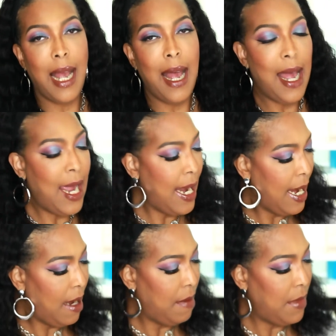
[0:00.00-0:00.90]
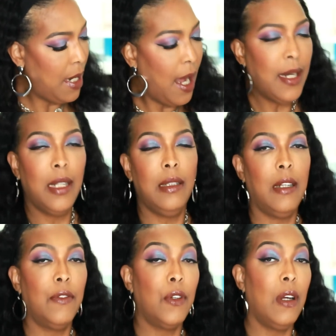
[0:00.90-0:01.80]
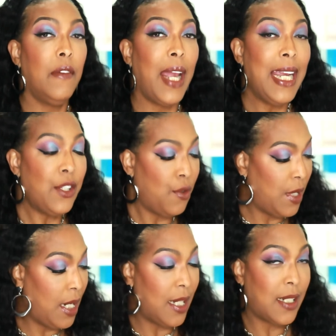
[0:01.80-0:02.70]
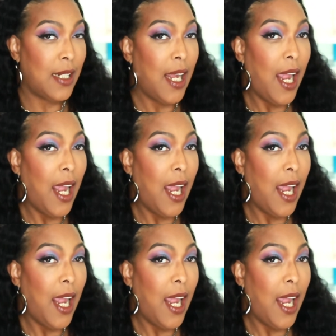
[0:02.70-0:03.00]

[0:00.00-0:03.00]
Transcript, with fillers: I am not a lover of hazelnut.